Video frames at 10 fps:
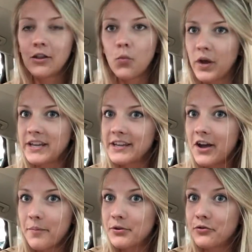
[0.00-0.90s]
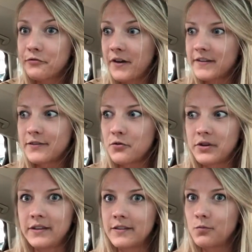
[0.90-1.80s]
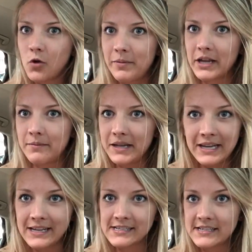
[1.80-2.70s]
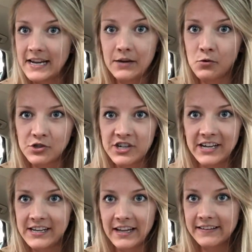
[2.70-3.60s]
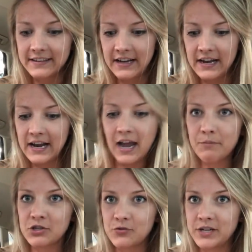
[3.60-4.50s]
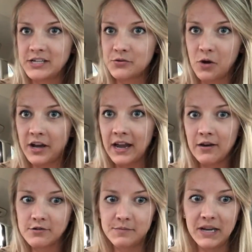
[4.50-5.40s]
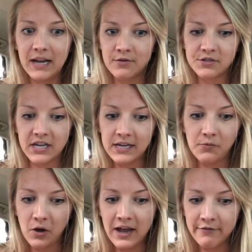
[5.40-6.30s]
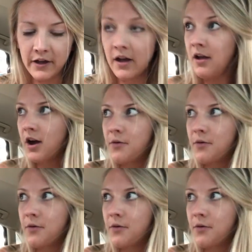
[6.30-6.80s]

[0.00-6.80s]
Waking up and your first thought is, what am I going to be eating today? What did I eat yesterday? How much do I need to work out to be allowed to eat whatever?